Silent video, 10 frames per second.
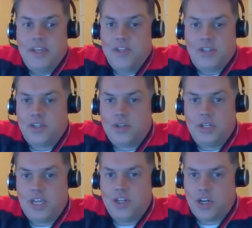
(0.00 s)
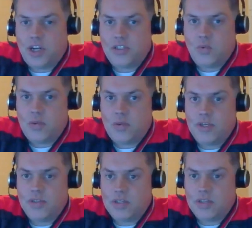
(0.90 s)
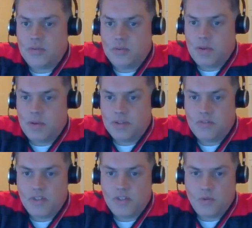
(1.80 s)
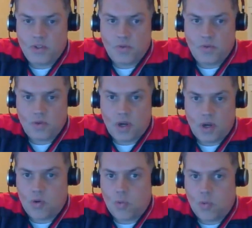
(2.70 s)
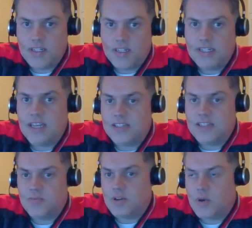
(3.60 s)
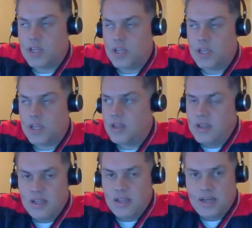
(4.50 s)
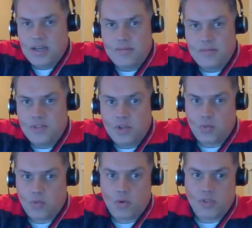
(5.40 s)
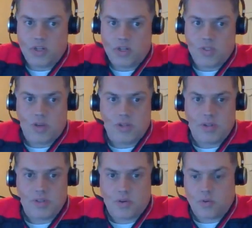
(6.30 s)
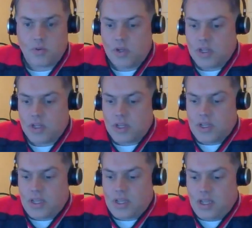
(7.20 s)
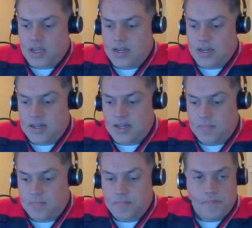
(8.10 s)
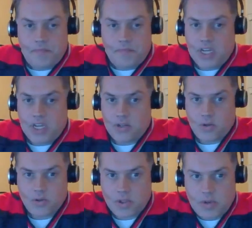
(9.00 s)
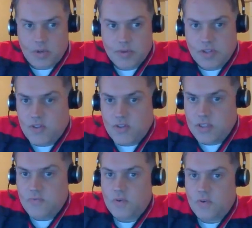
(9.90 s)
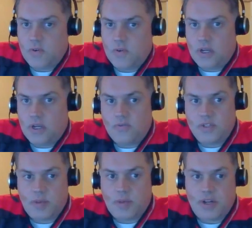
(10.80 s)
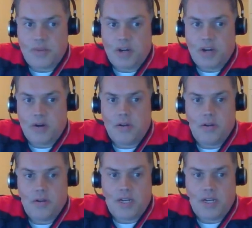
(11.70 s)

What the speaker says: They just couldn't get shots away because the Mammoth defense was too strong. Or when they did get something away, Dylan Ward was there to stop it. So, kudos to the Mammoth defense for stepping up there.